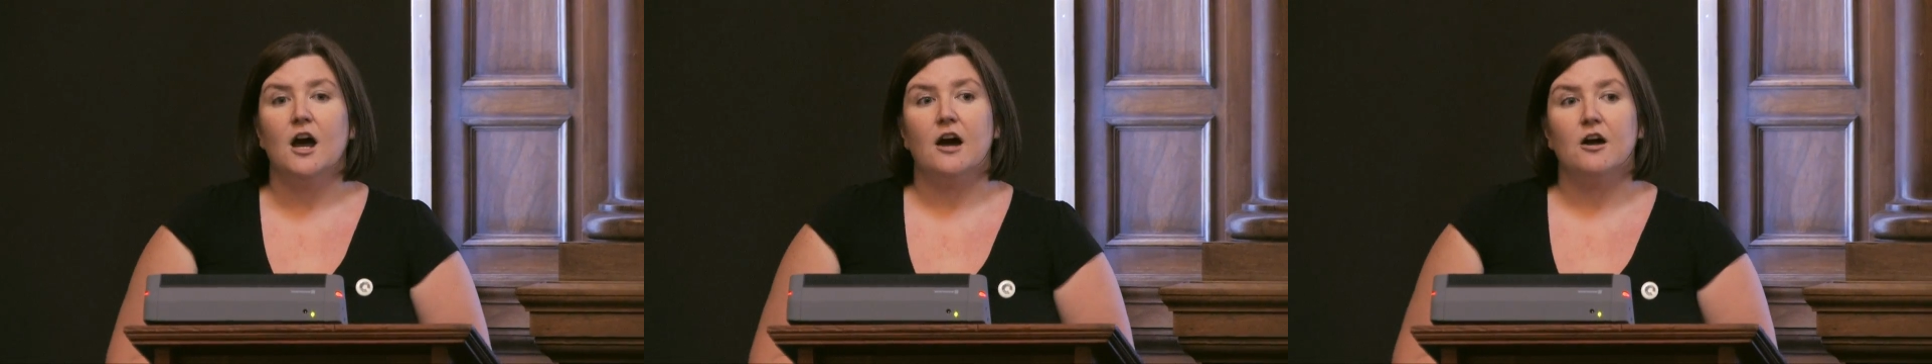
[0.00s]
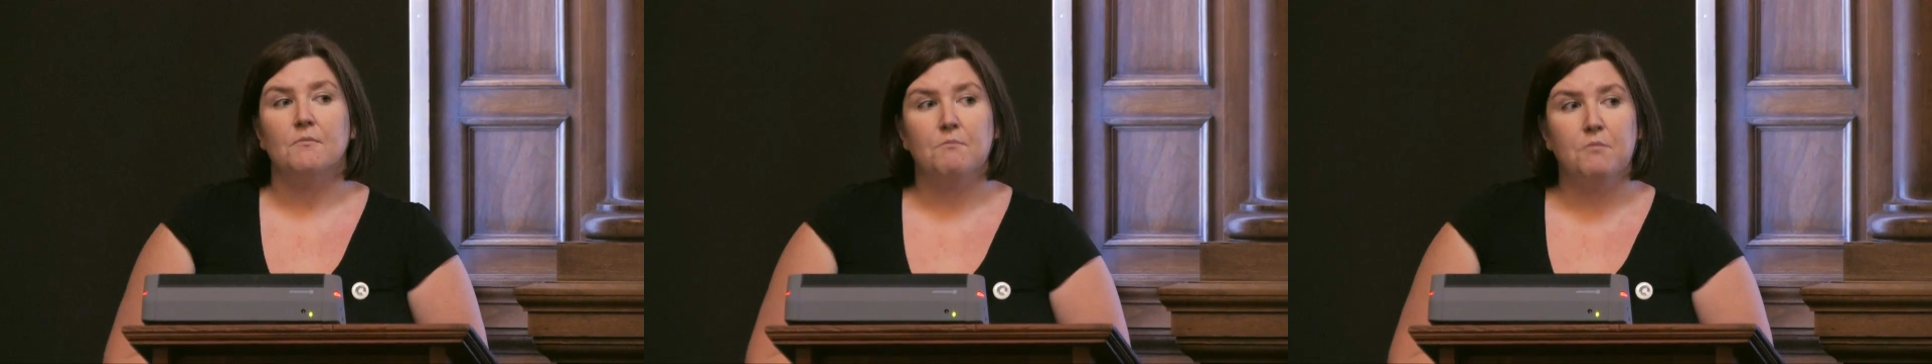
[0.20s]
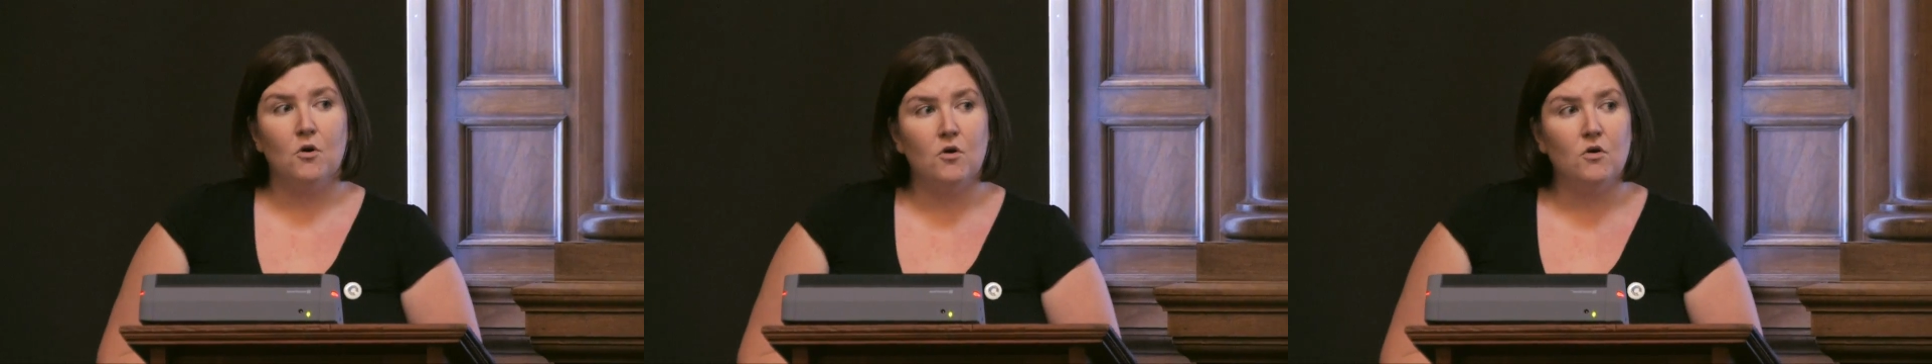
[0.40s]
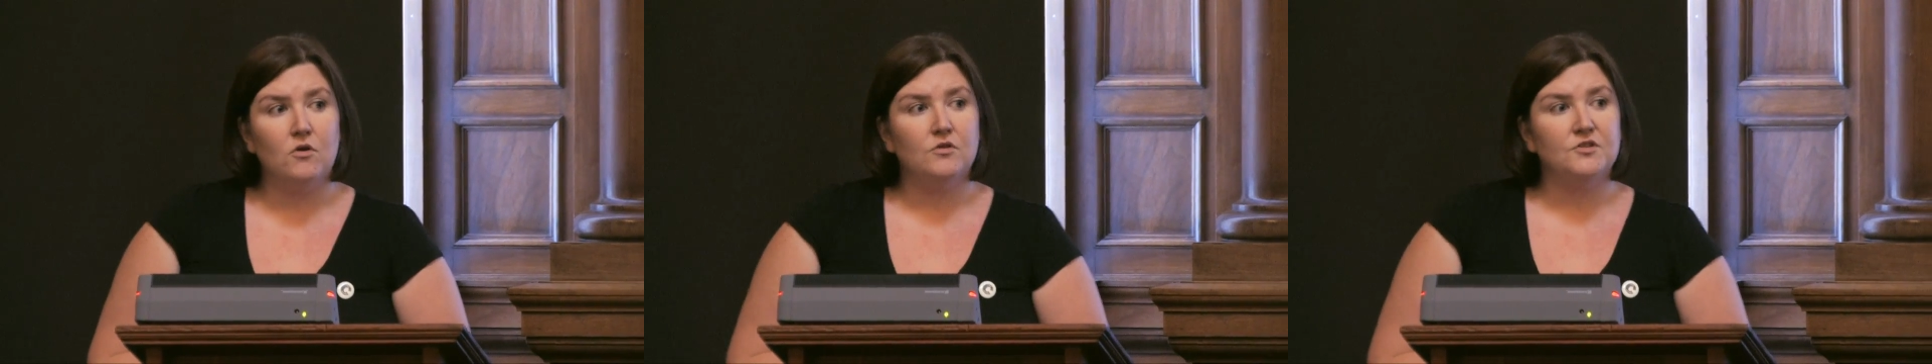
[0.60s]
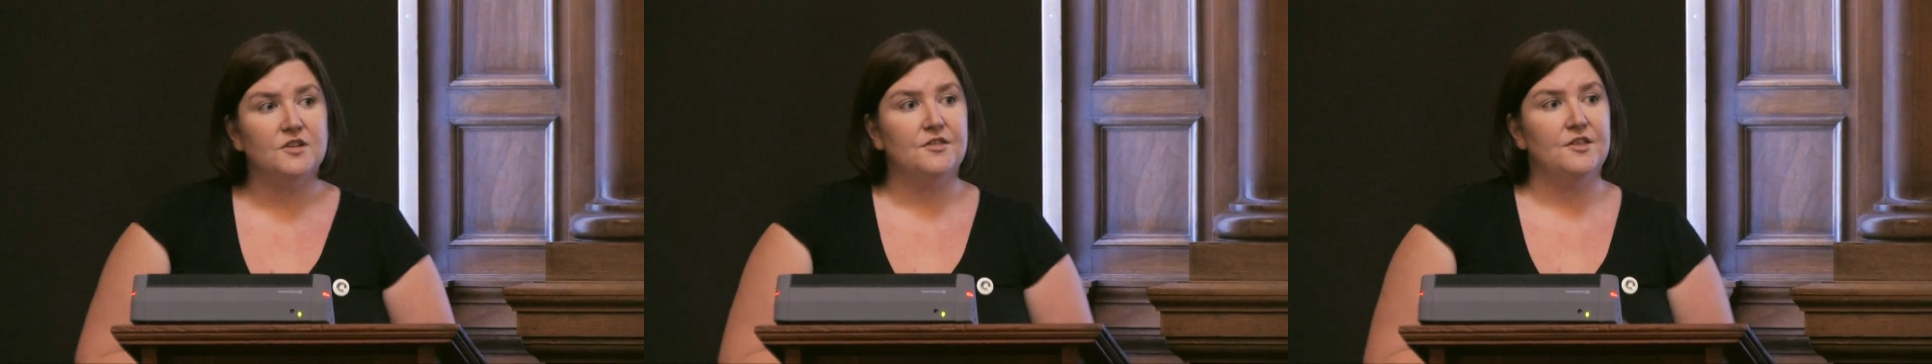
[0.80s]
our
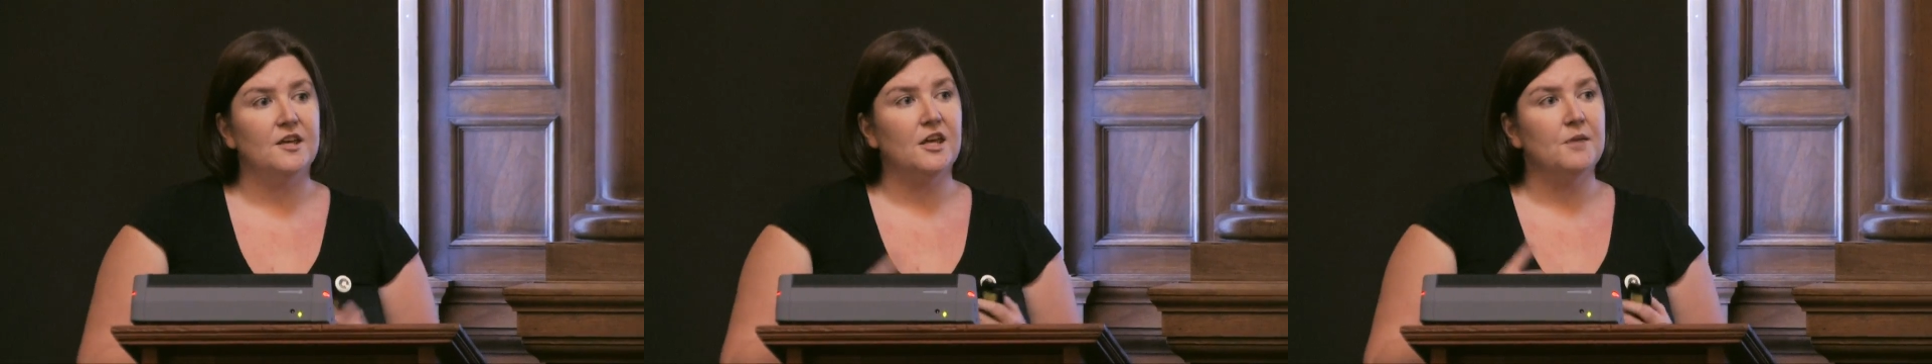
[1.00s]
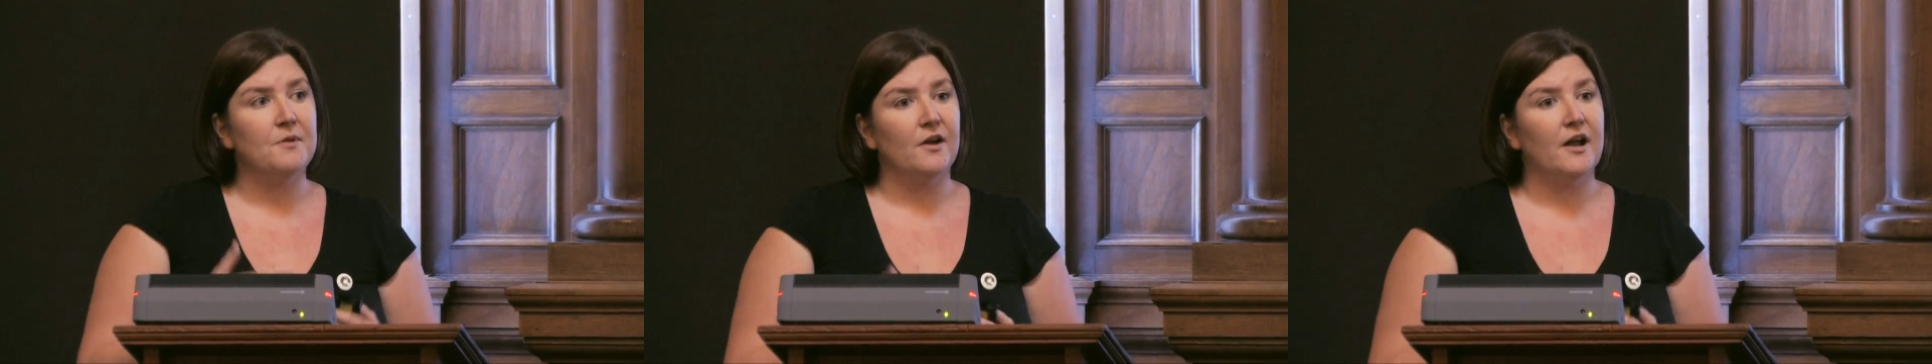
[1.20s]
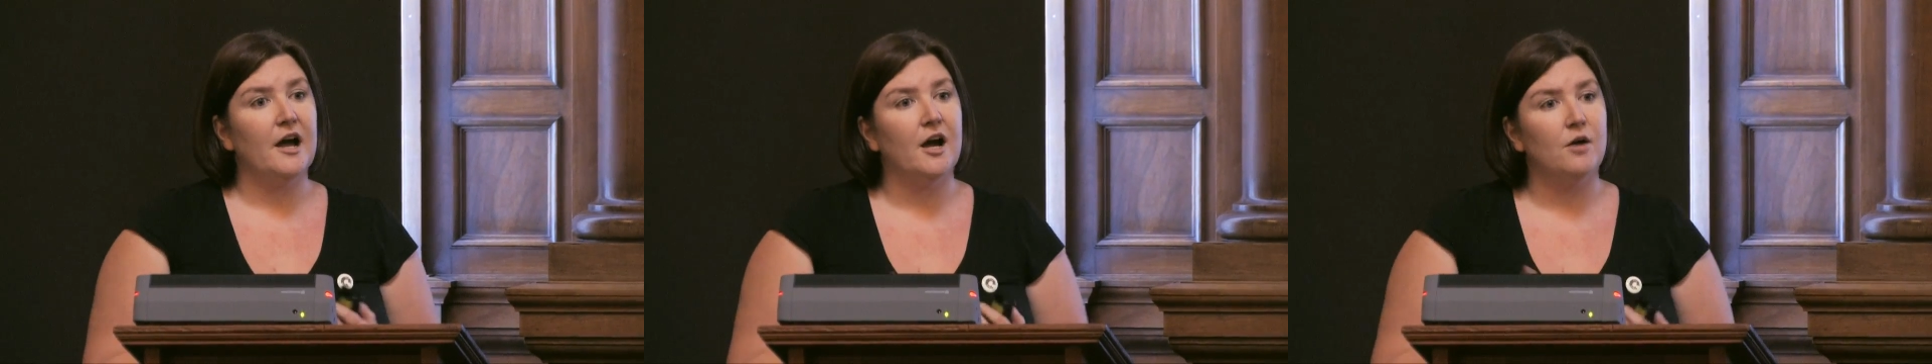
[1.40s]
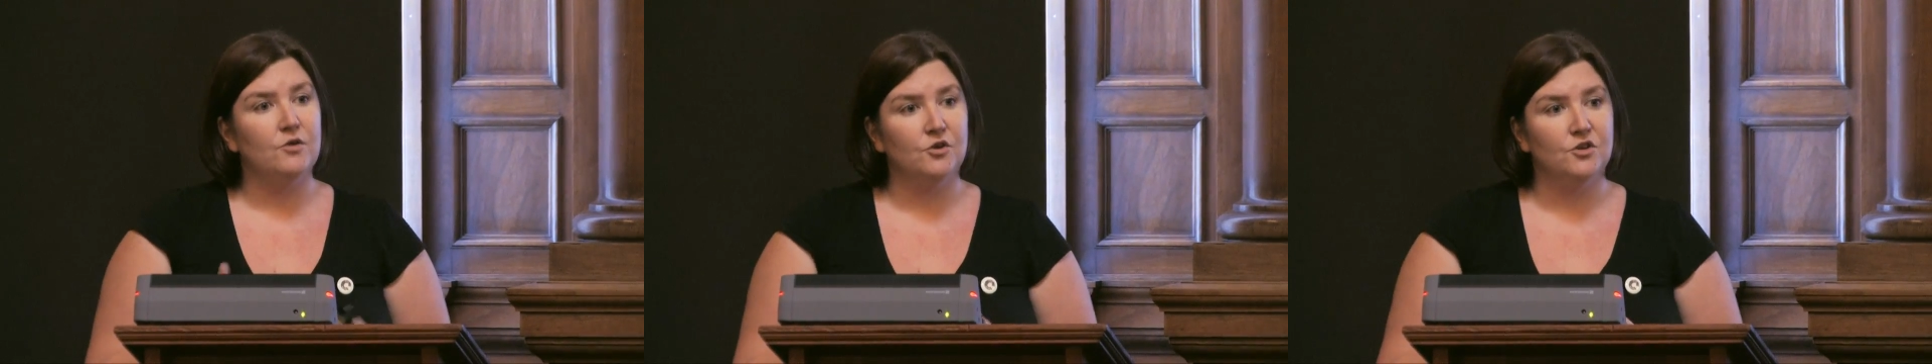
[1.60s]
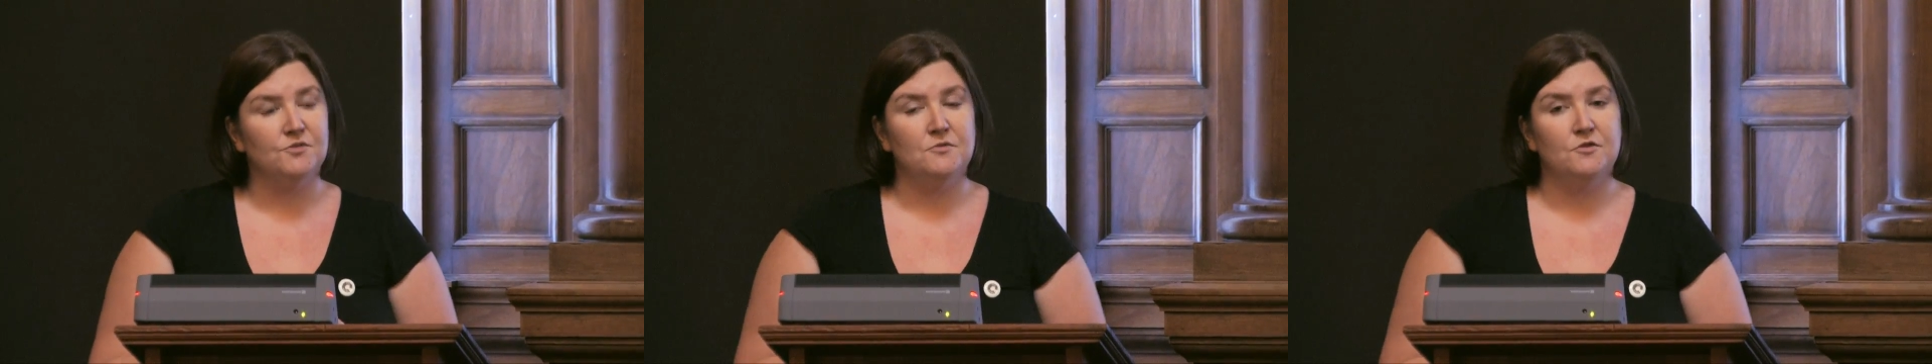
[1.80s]
board, thinking about how we
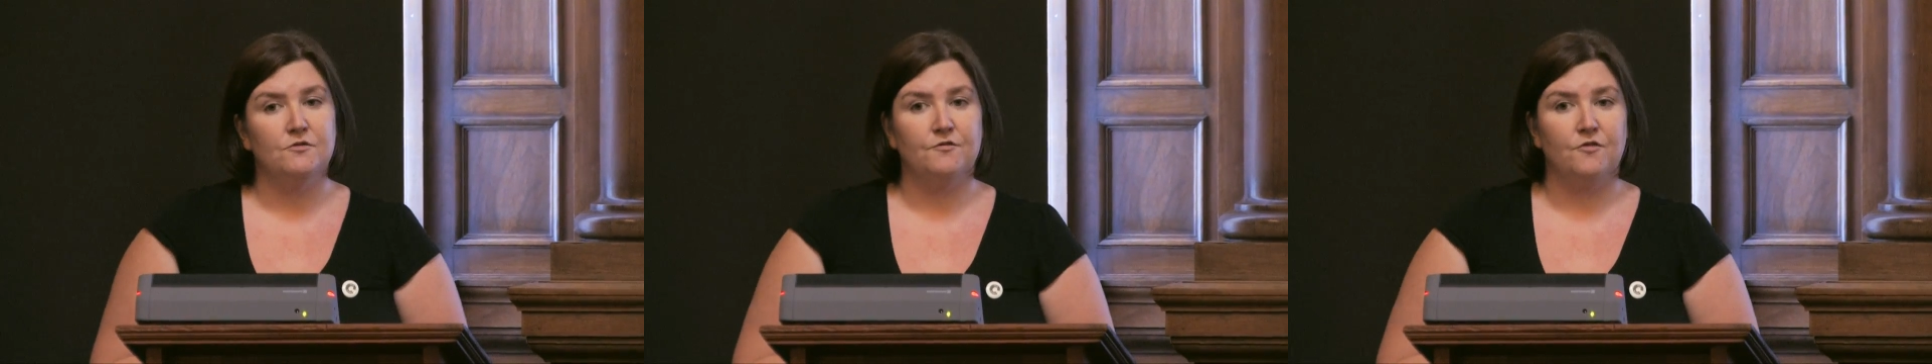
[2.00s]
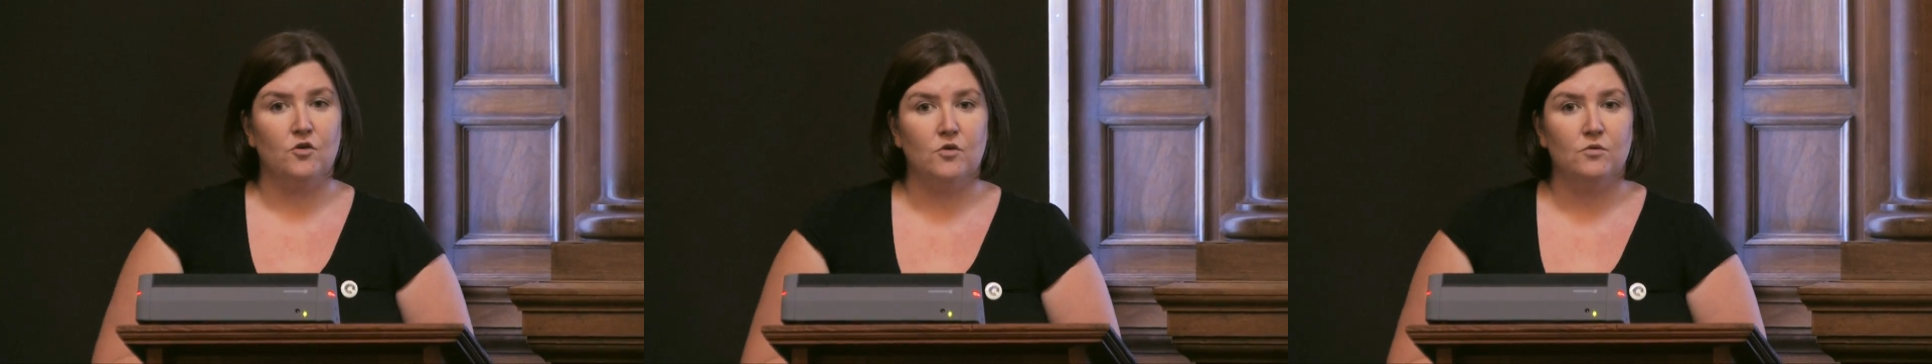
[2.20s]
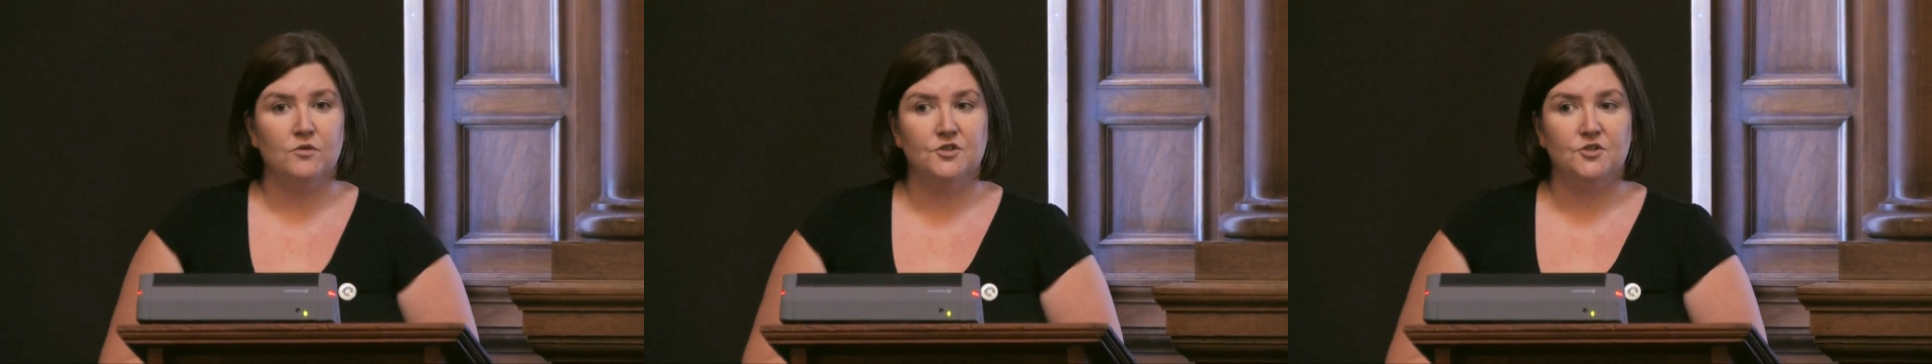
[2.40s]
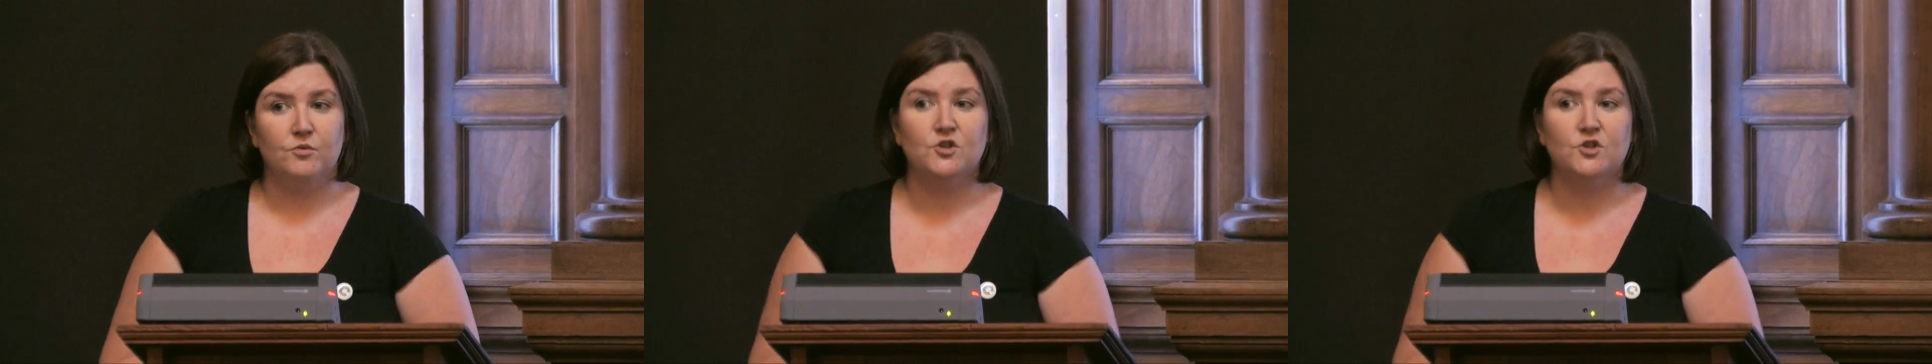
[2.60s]
could move forward.